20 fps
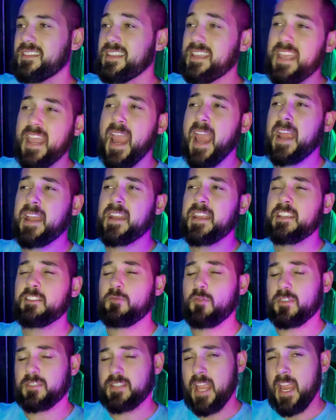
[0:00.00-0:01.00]
The eighties
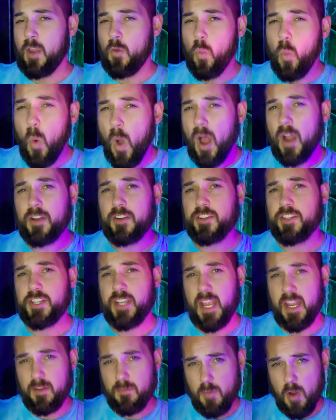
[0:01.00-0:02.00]
was a
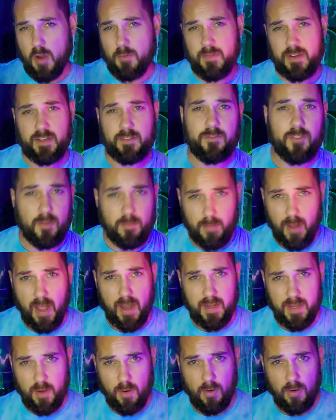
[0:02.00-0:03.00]
watershed moment for
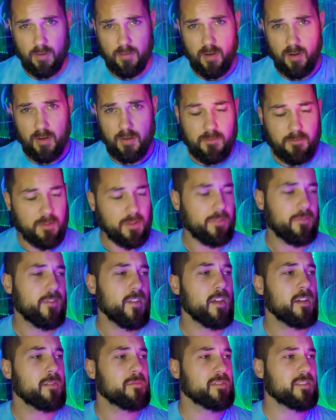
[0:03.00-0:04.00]
body horror, with
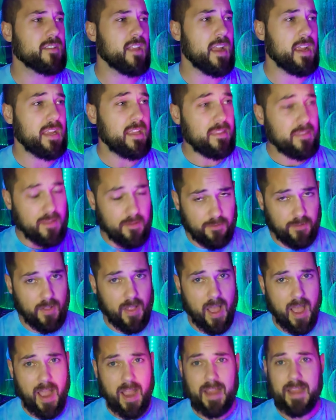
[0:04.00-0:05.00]
films like The
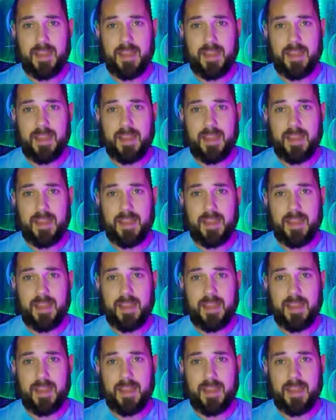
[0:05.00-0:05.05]
Fly,